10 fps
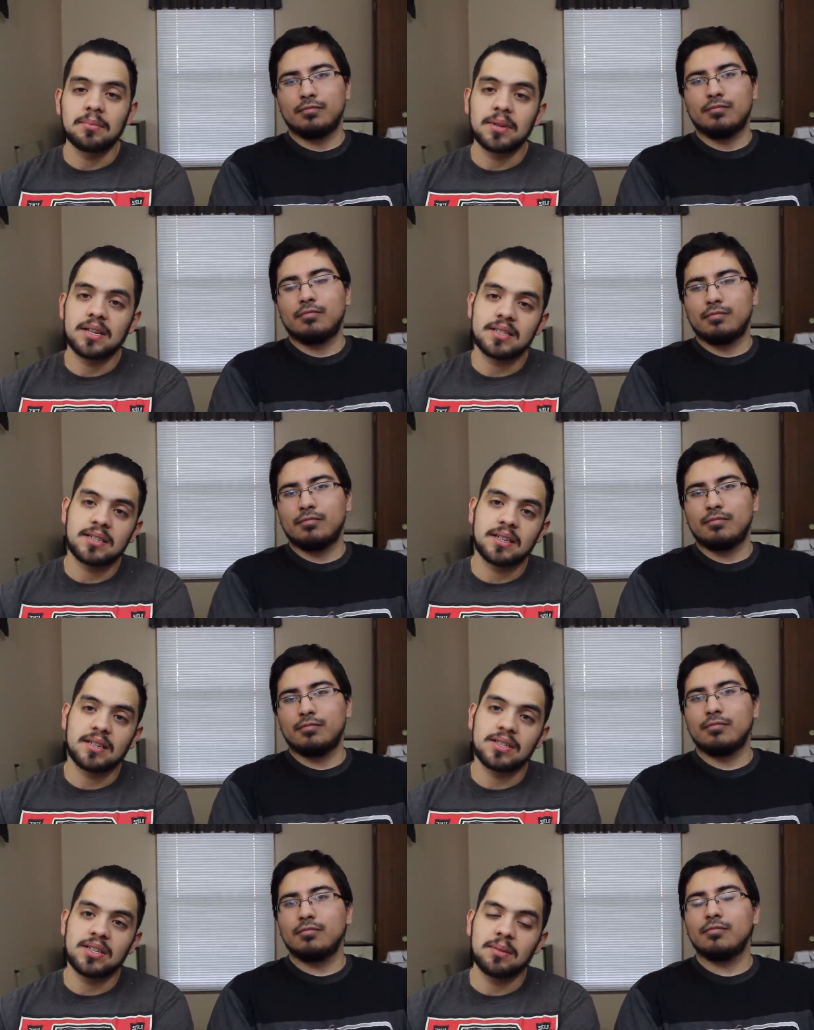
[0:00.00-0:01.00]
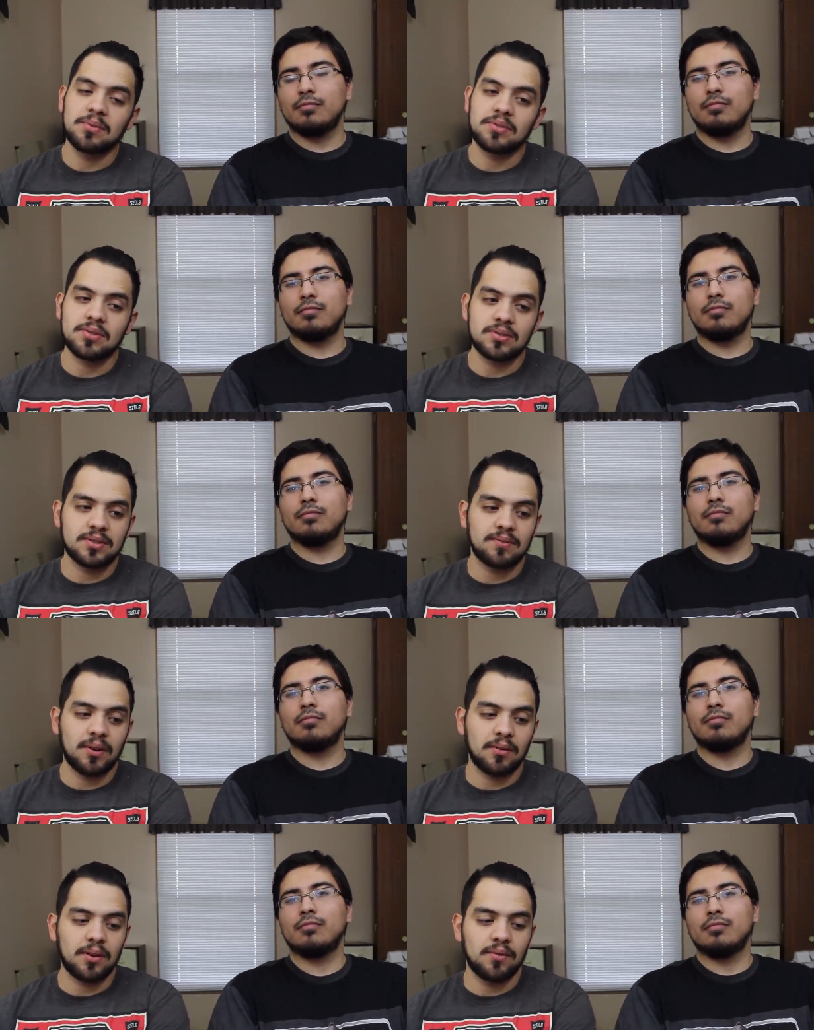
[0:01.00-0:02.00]
Speaker 1: because uh, GW stores are
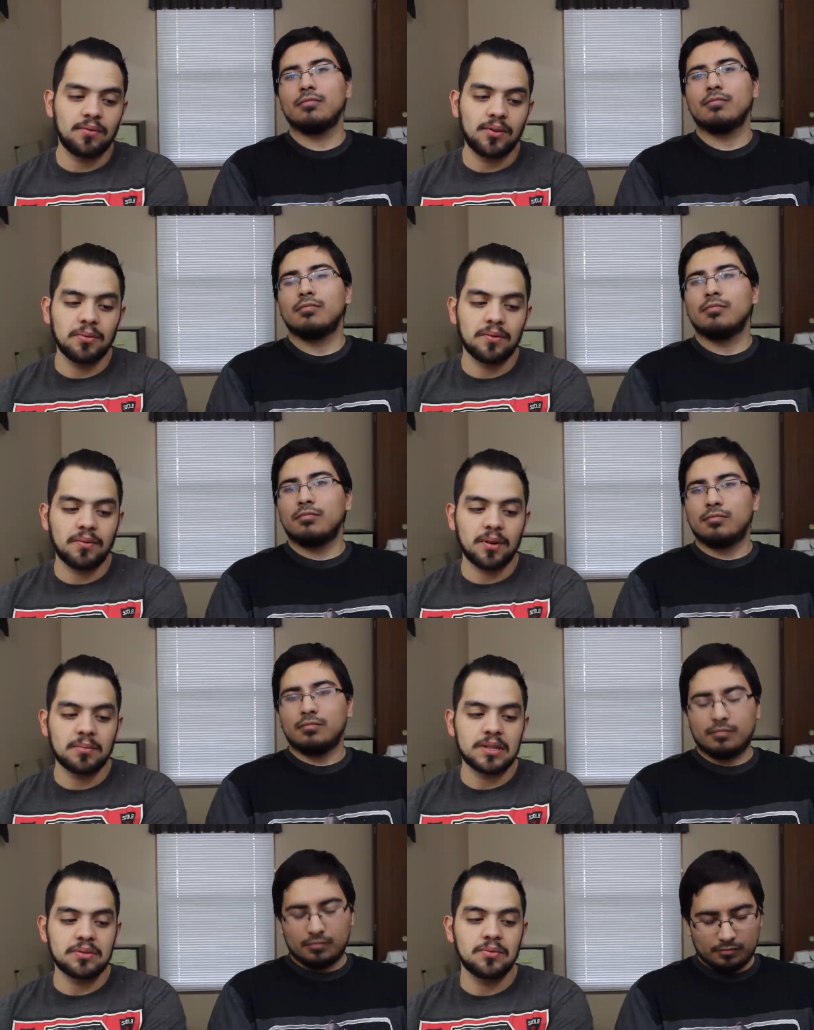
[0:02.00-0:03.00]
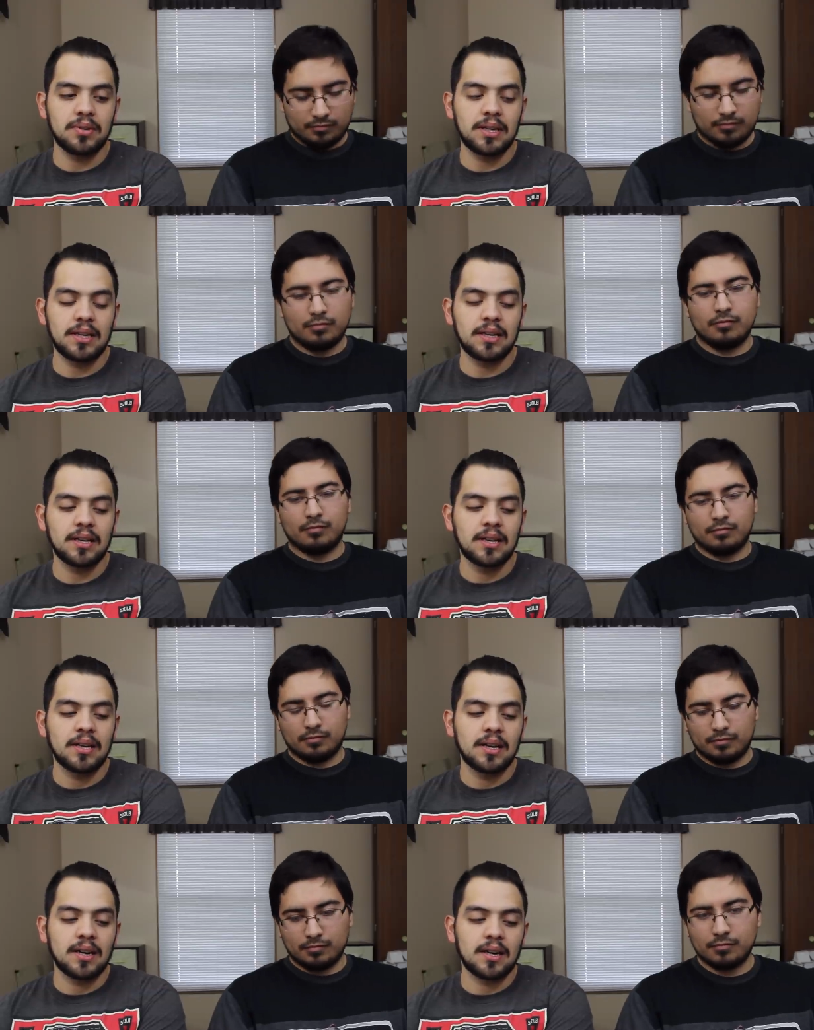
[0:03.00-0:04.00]
very few and far between.
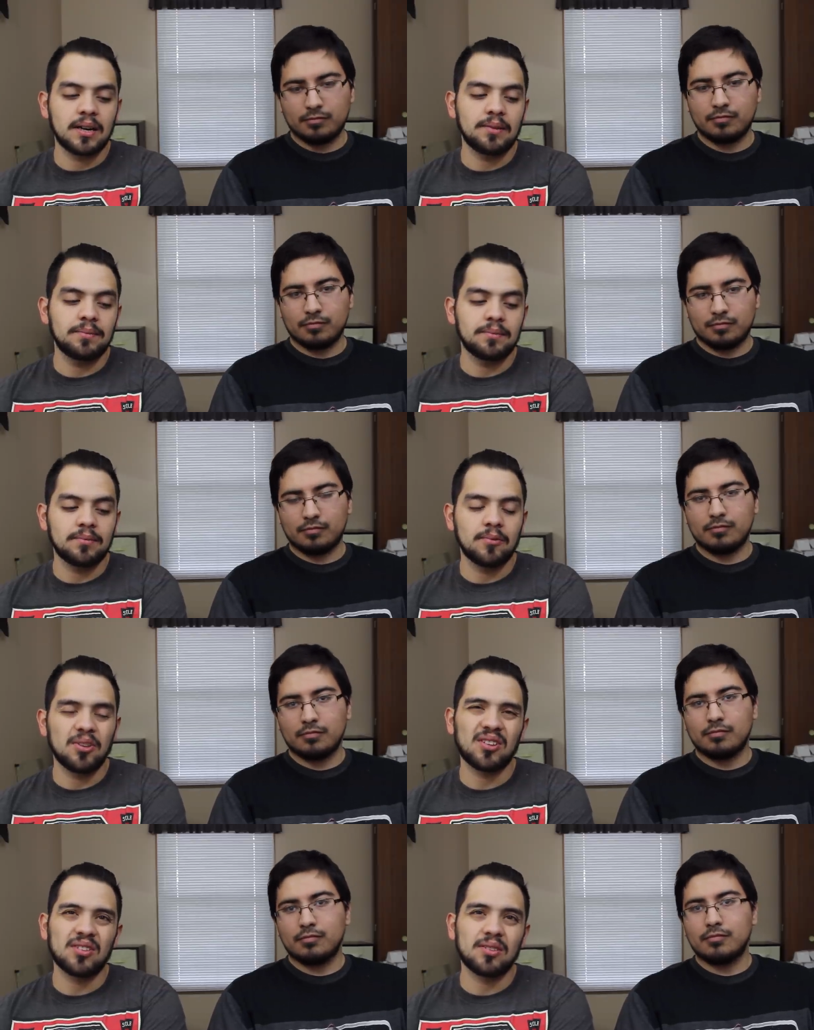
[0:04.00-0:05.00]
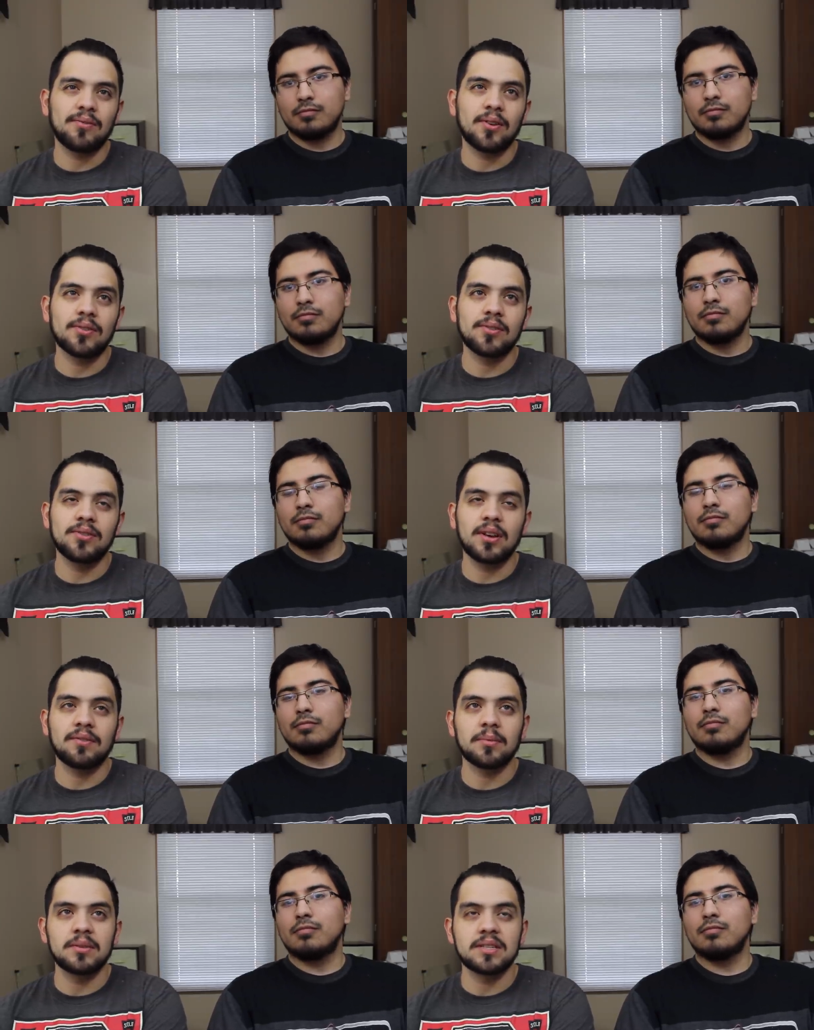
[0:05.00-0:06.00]
Mm-hmm. Um, well, the, the, farther you
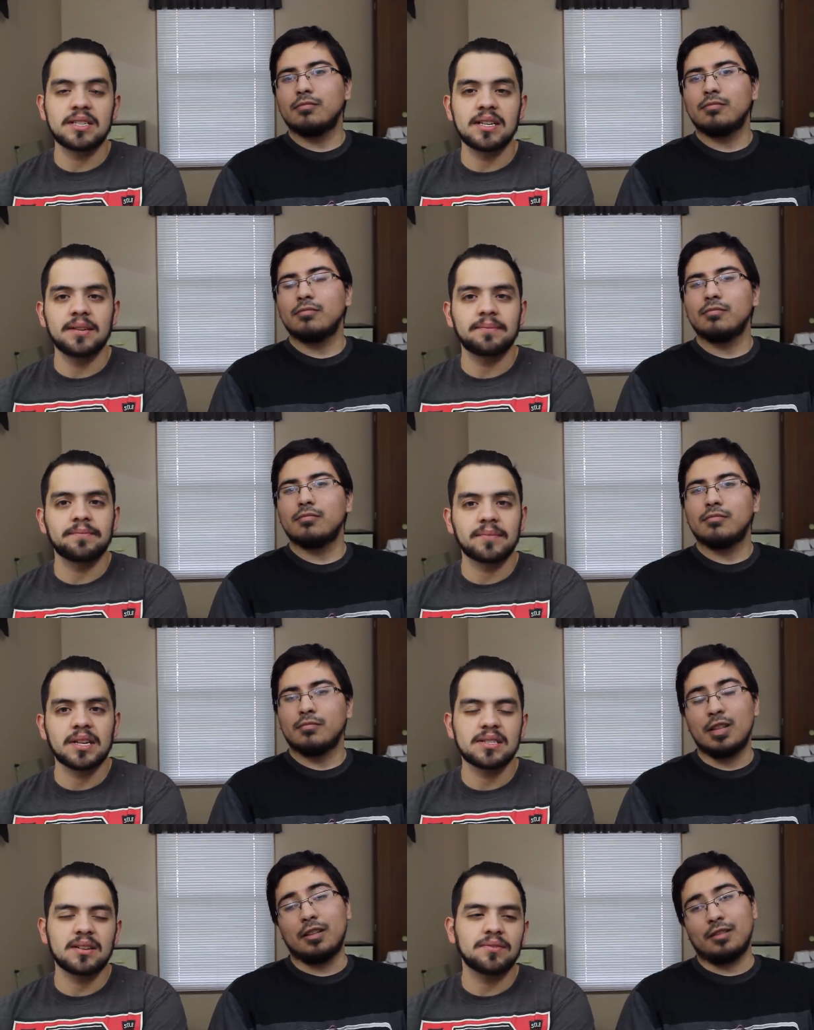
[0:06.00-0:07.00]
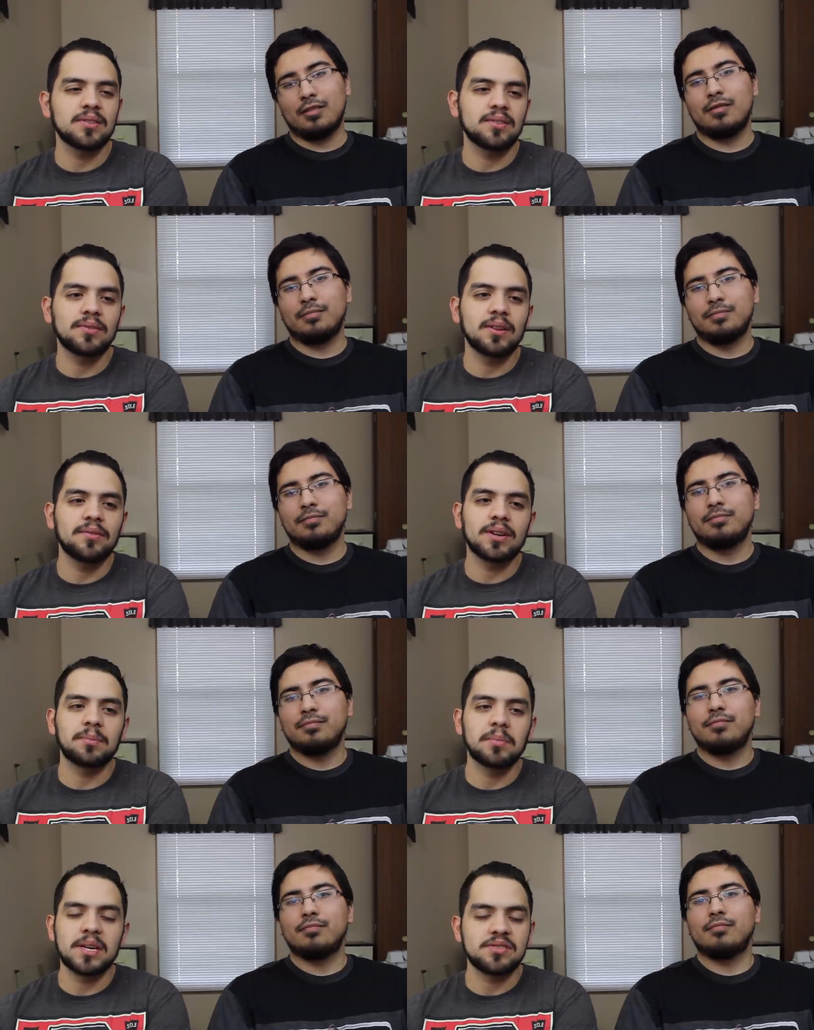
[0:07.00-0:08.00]
get from the city, because yeah. if, if, you live in a
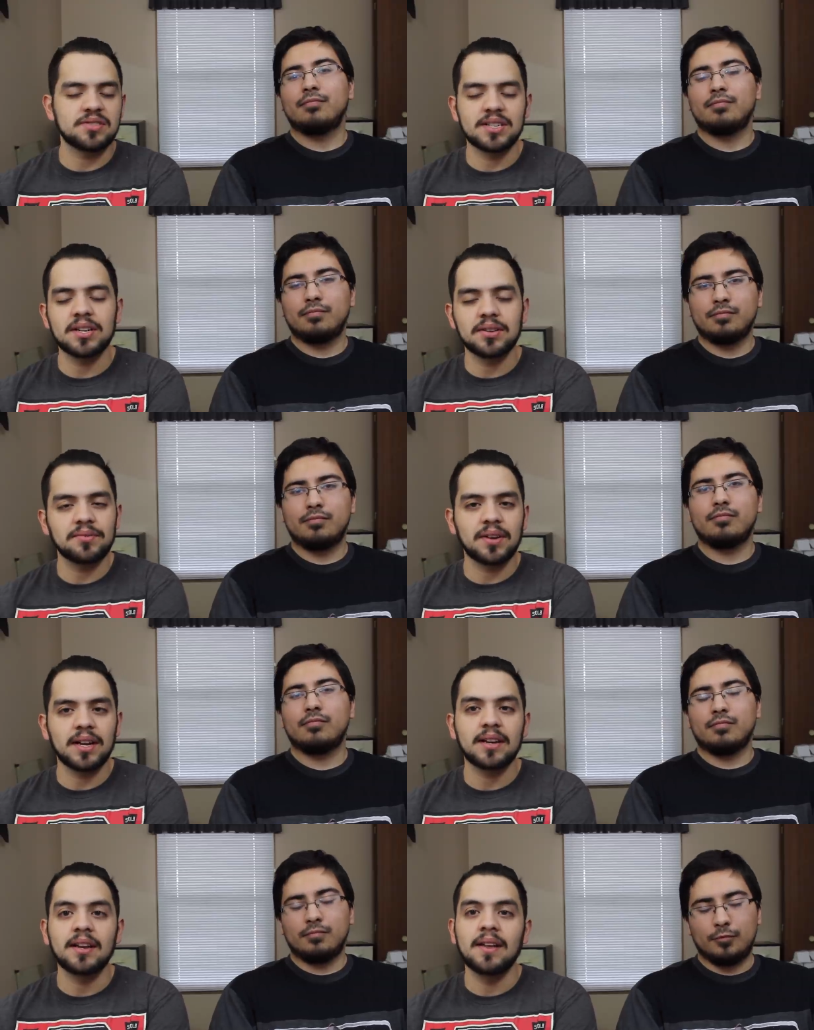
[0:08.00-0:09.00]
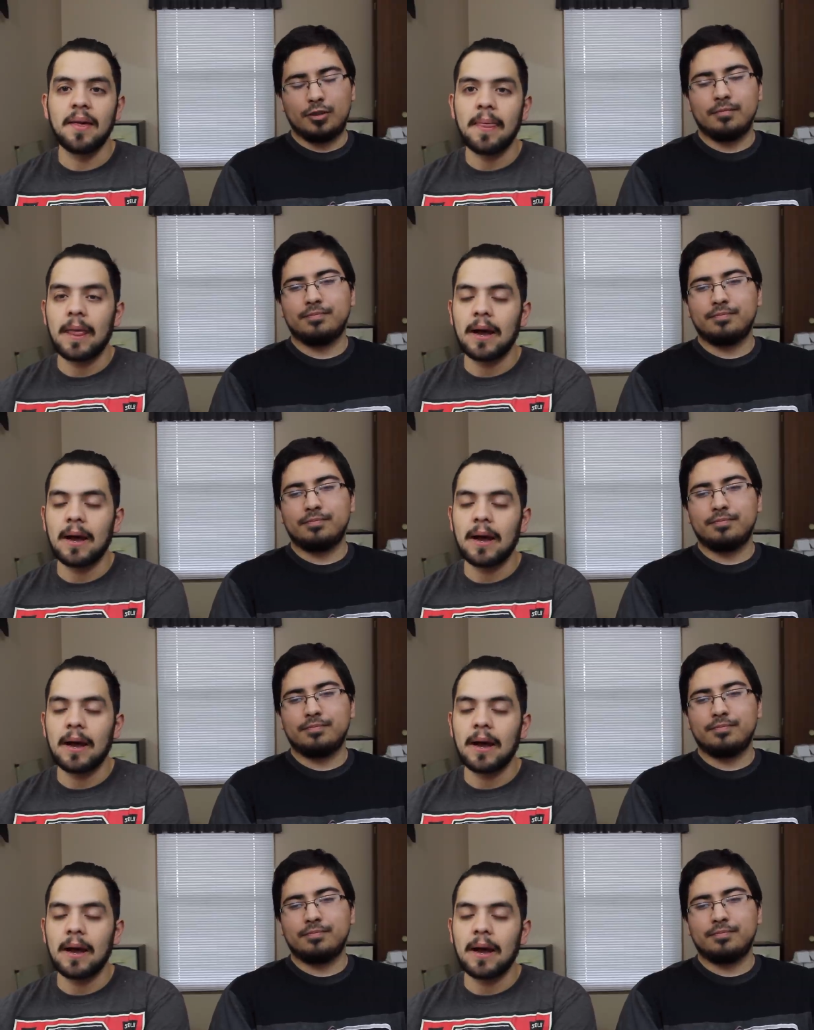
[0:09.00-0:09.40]
major city, you're fine. Right.